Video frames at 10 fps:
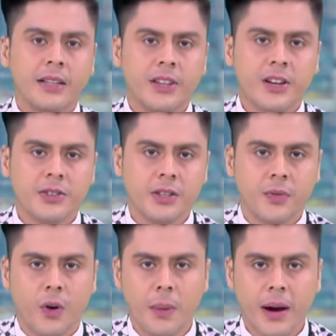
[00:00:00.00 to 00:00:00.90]
Organization
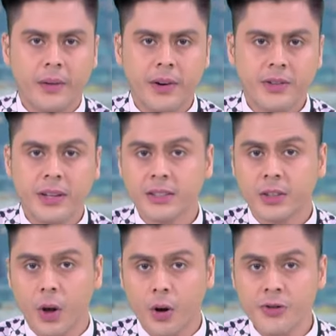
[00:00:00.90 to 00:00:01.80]
for Migration
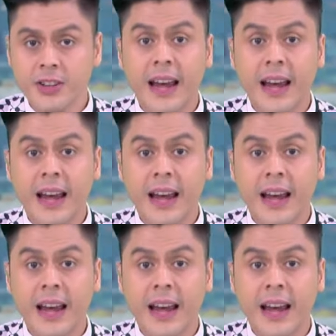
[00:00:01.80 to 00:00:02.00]
has launched